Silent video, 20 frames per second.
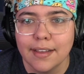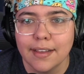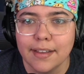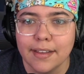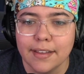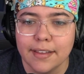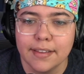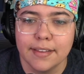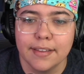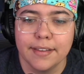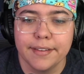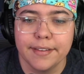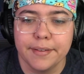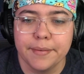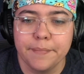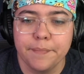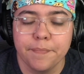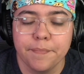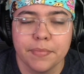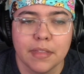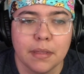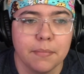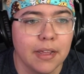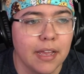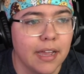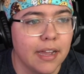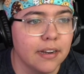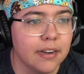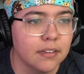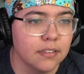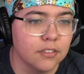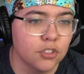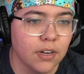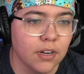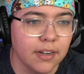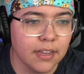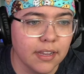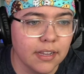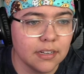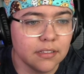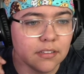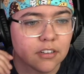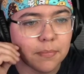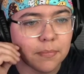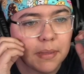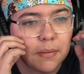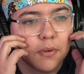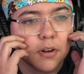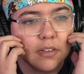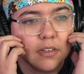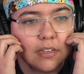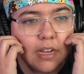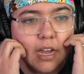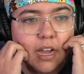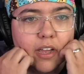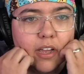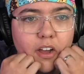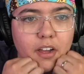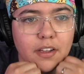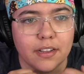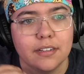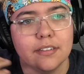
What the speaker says: I'm gonna try to get a little bit more into iHog,